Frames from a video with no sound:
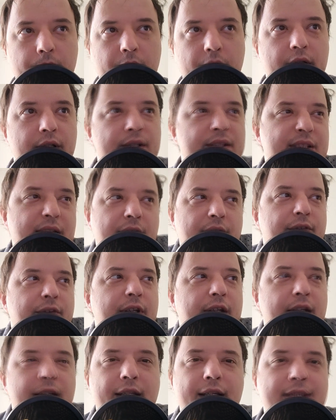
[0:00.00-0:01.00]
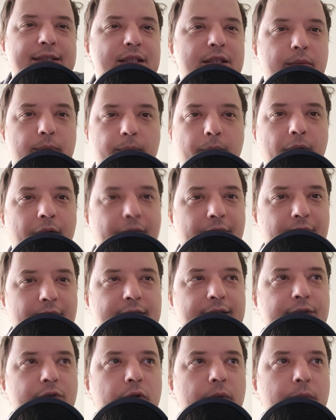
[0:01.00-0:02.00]
Because if he doesn't buy
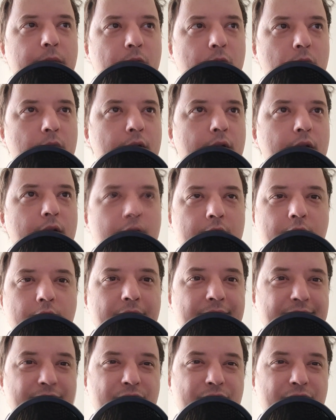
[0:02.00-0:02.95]
this from you, then and